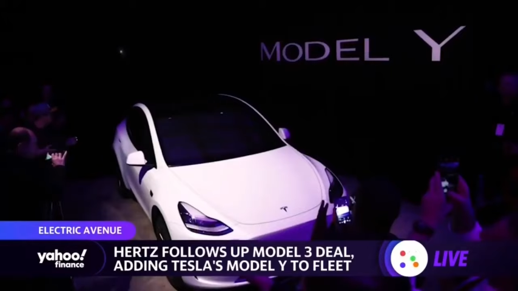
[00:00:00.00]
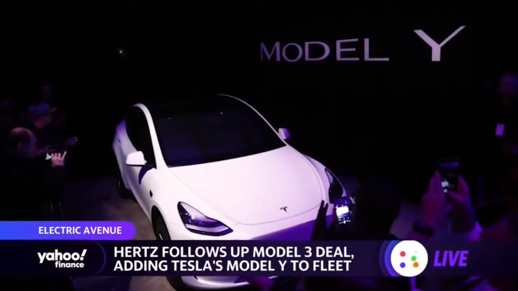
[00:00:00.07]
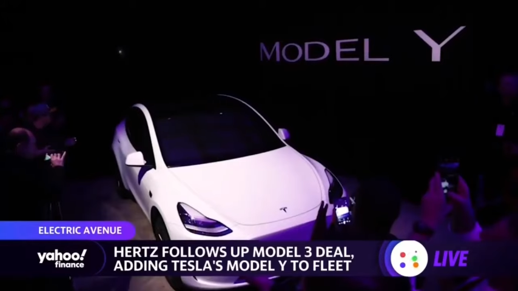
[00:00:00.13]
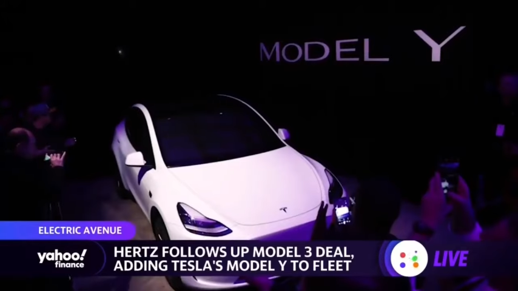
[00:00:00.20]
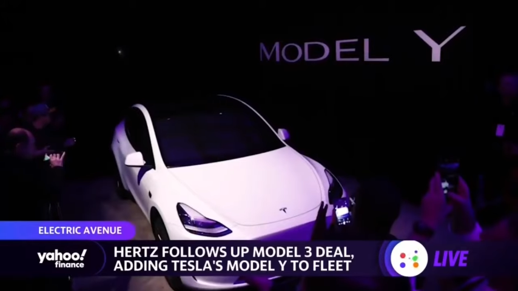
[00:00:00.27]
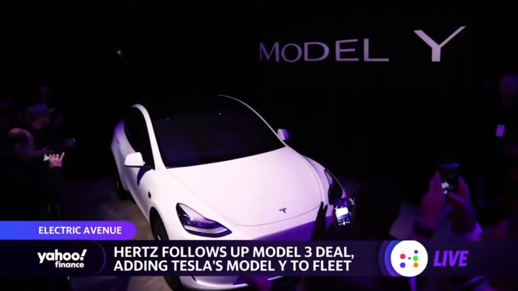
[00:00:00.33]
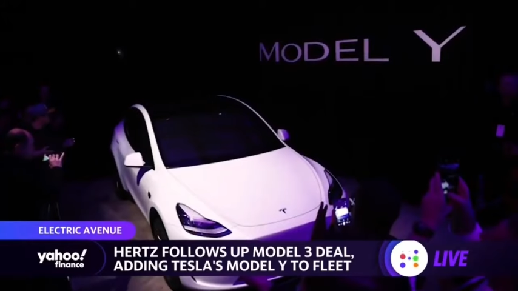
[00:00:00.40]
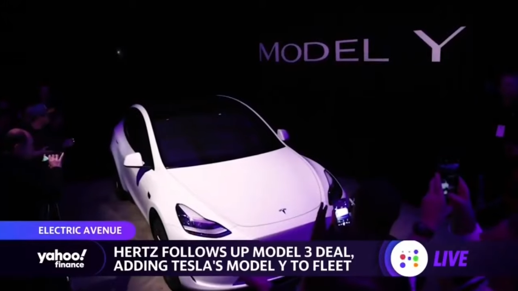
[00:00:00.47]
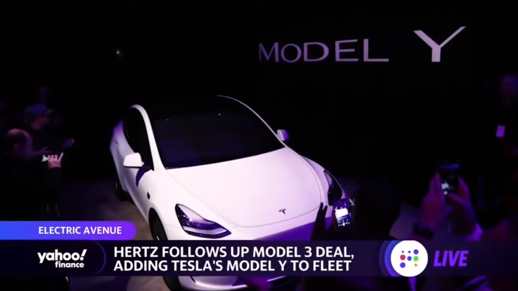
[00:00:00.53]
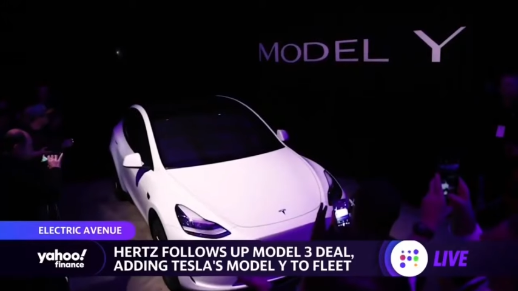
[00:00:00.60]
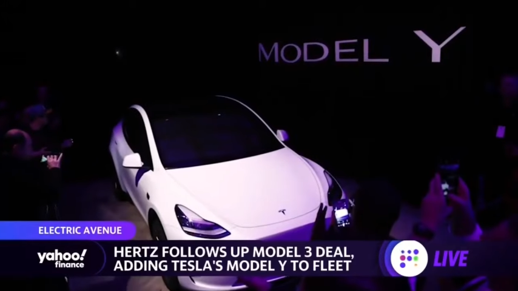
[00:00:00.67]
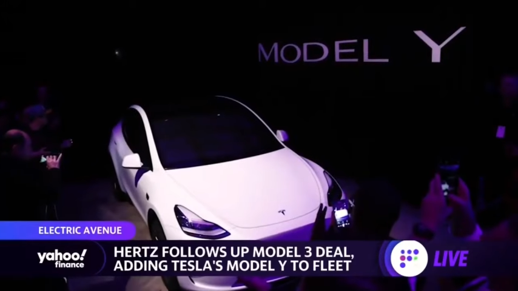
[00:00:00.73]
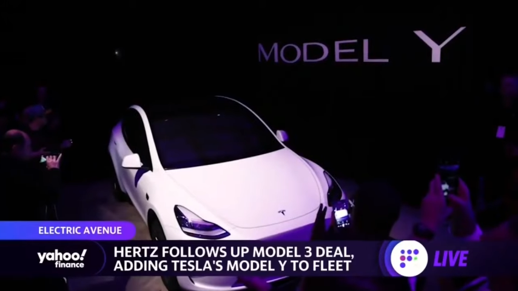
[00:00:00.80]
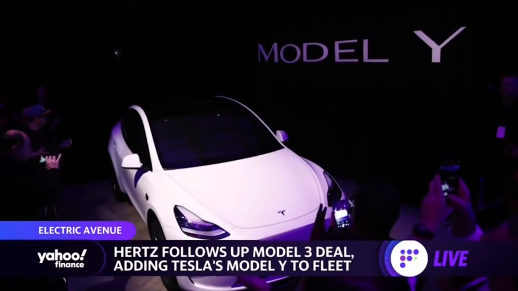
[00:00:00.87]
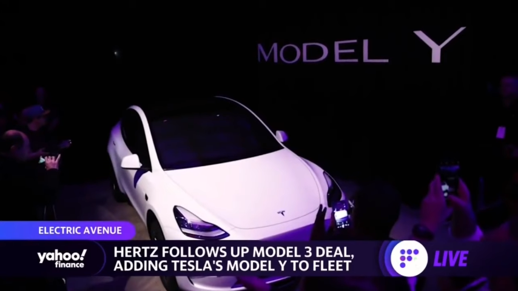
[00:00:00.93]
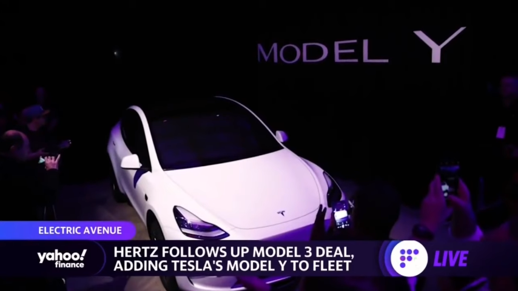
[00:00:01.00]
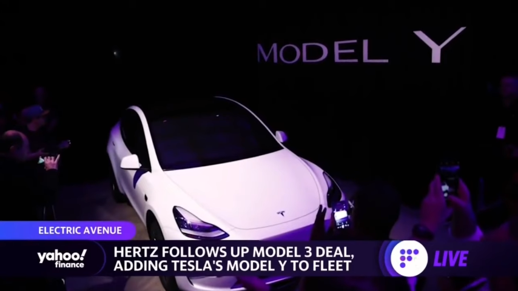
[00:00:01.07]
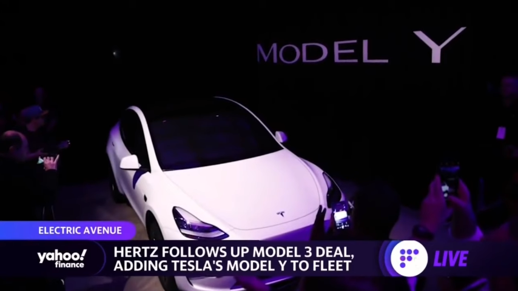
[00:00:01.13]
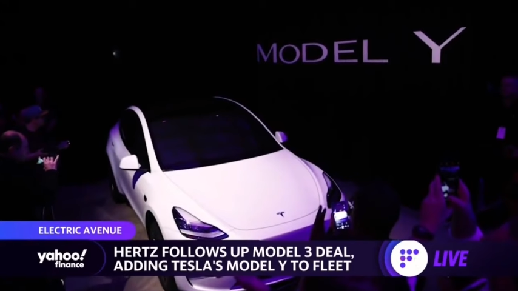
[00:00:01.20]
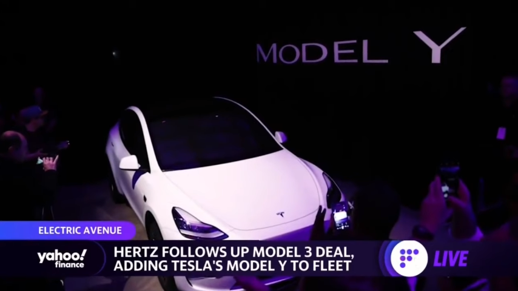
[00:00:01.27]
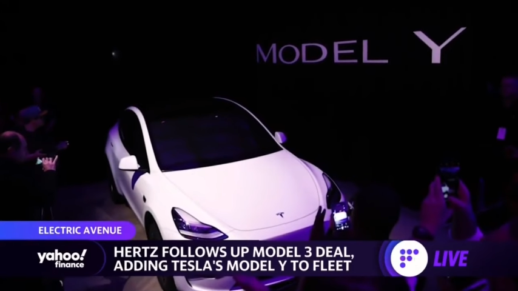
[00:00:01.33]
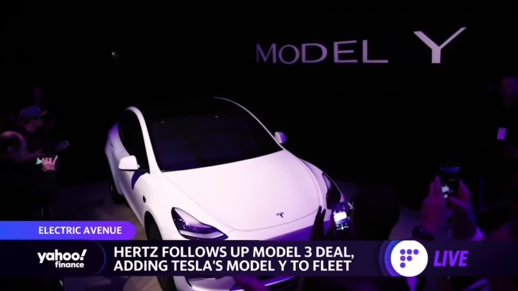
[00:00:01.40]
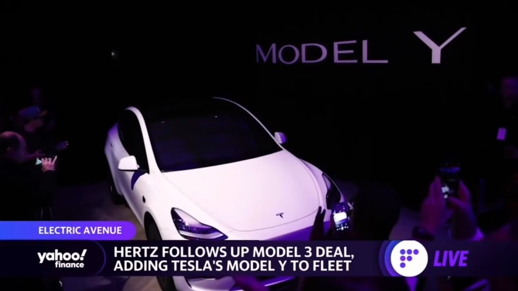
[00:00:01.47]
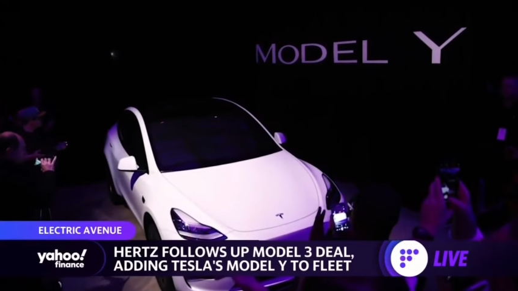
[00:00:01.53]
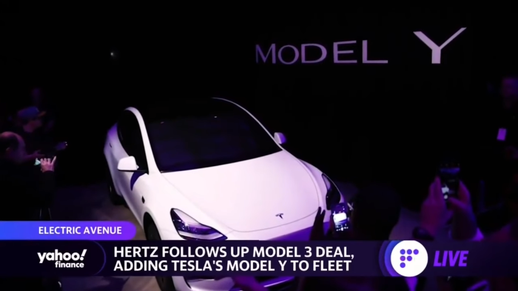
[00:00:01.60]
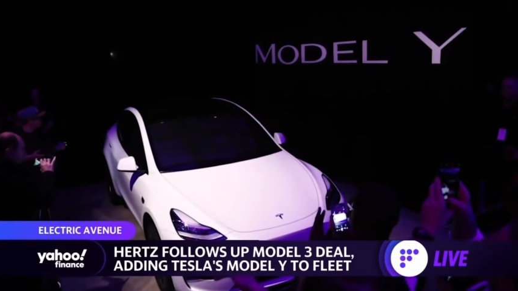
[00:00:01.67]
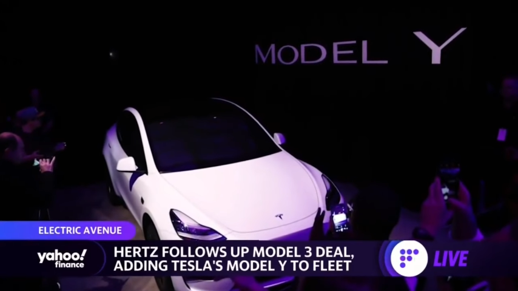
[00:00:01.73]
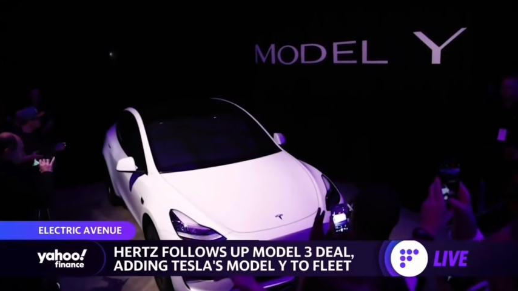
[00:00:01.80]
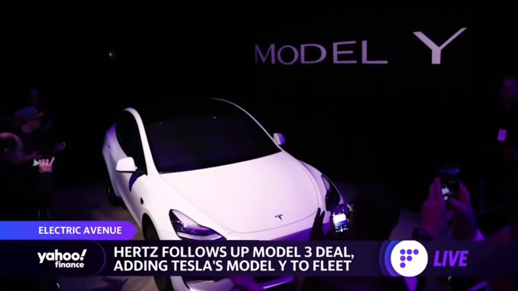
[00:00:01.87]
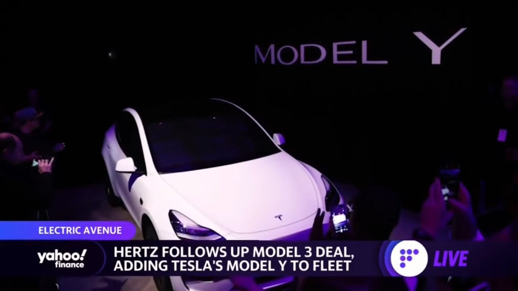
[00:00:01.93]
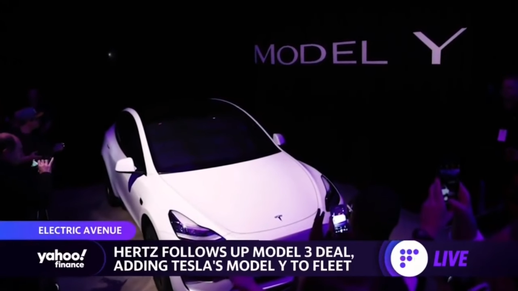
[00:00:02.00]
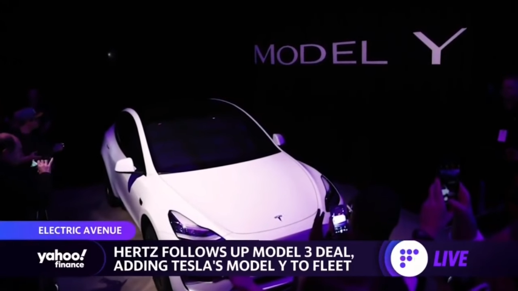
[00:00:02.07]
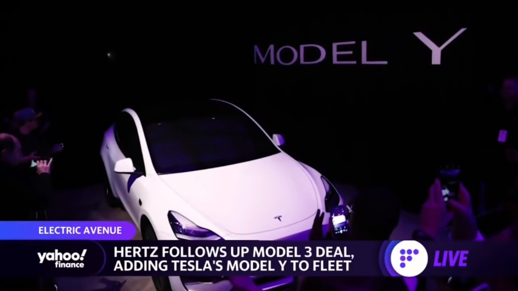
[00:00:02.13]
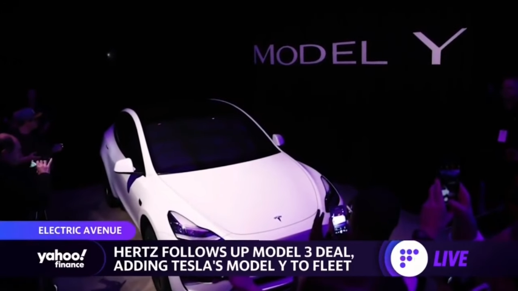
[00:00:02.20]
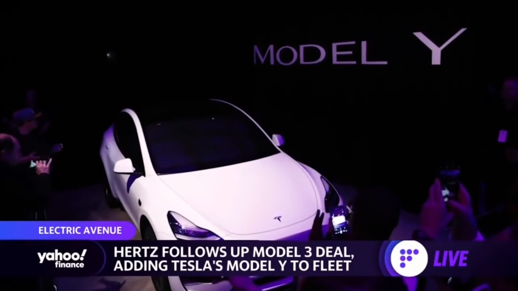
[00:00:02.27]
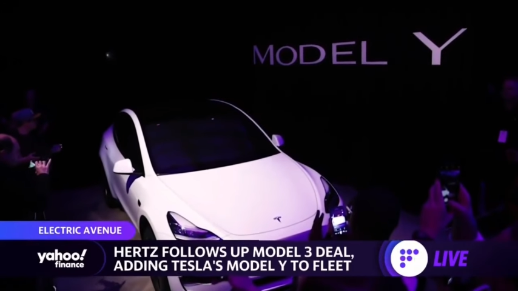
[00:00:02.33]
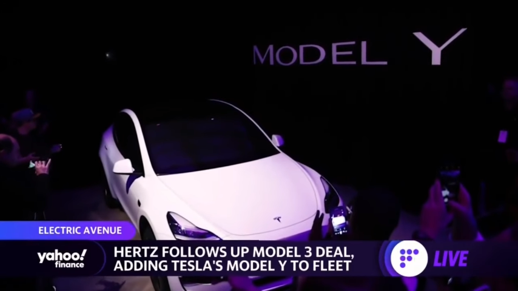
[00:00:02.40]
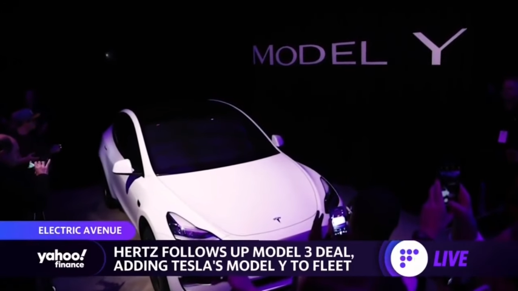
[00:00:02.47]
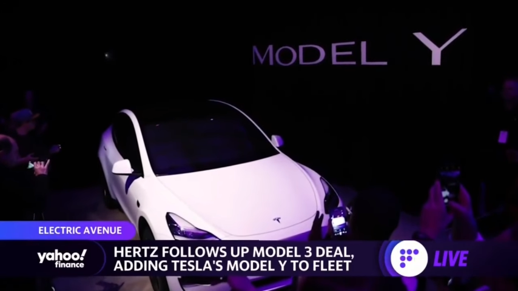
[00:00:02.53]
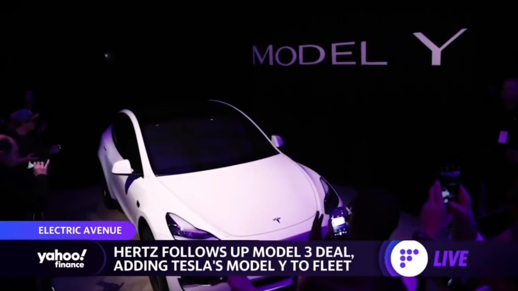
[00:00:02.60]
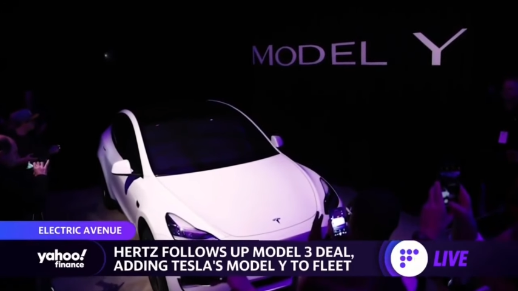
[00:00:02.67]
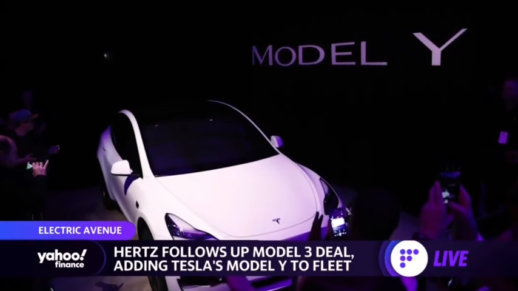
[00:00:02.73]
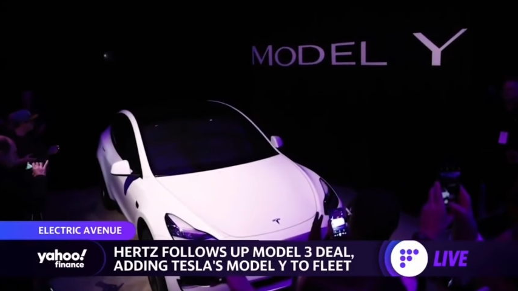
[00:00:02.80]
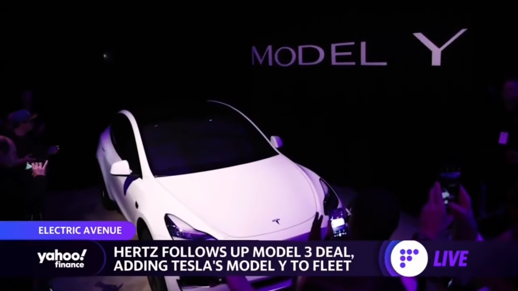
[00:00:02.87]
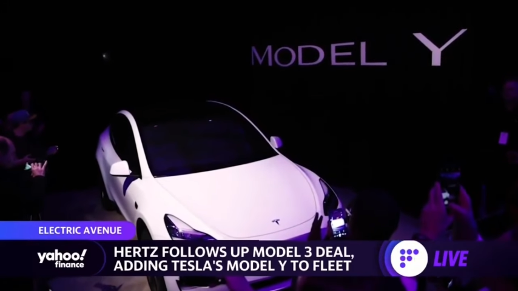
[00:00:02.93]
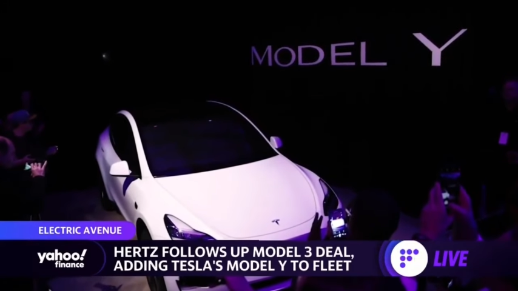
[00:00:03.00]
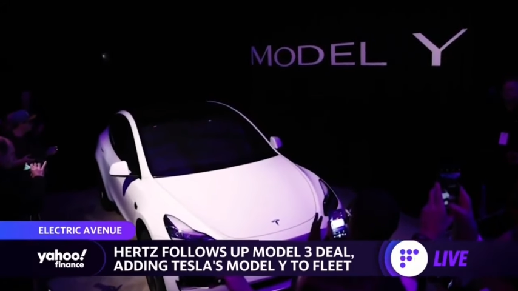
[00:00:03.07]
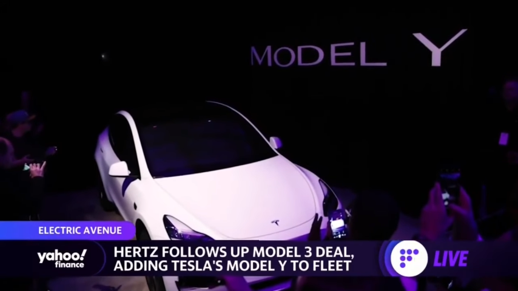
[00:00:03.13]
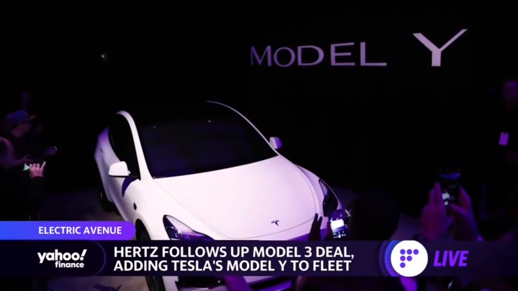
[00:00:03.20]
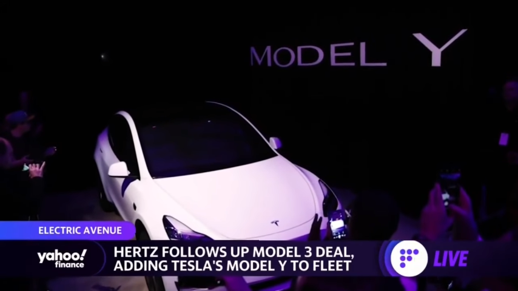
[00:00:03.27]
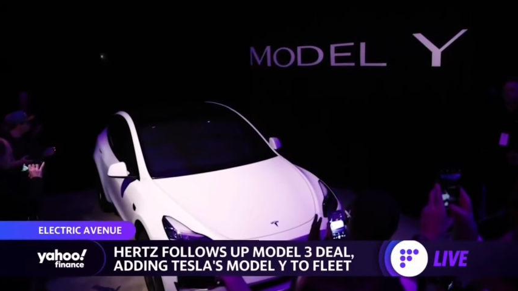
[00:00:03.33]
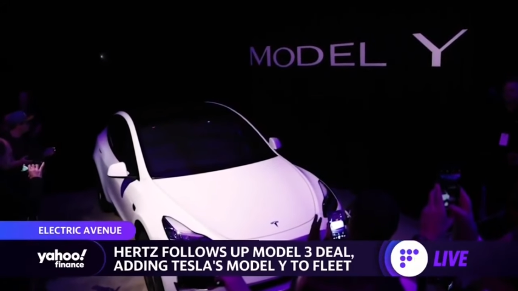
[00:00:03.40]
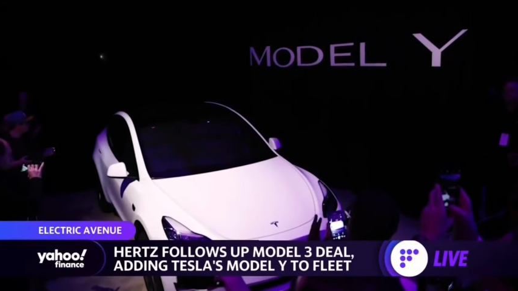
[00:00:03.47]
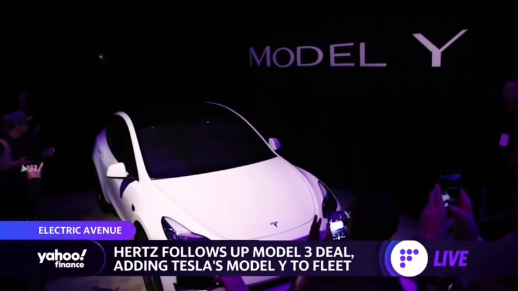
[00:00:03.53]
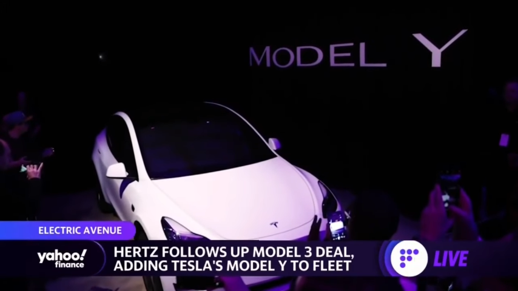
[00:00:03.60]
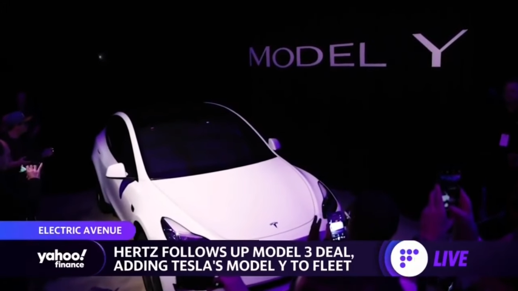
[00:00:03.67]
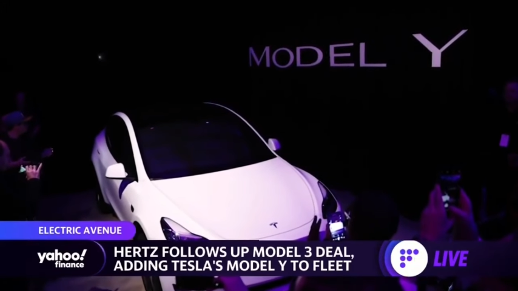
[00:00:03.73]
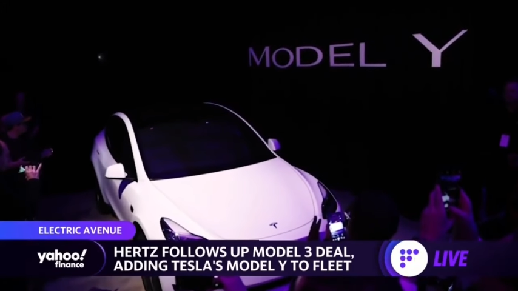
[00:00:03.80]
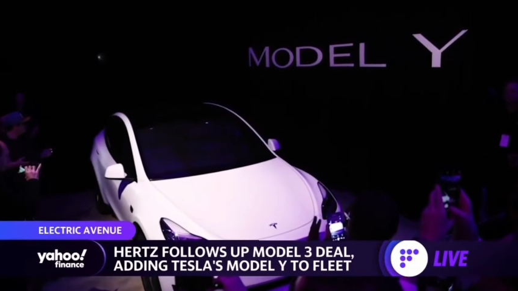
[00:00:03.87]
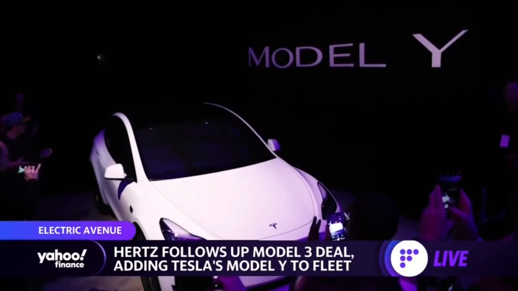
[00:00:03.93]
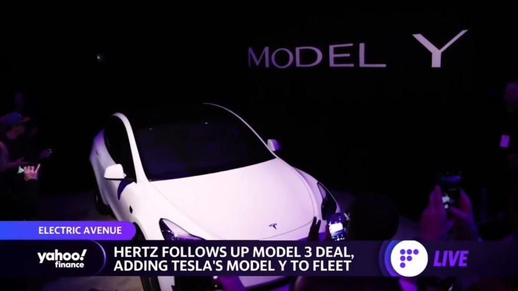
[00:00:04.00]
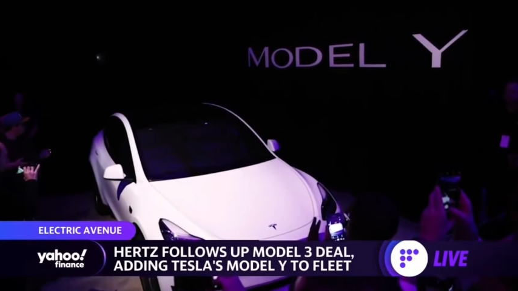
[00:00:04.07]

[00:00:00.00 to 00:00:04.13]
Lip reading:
Nobody's mouth can be seen.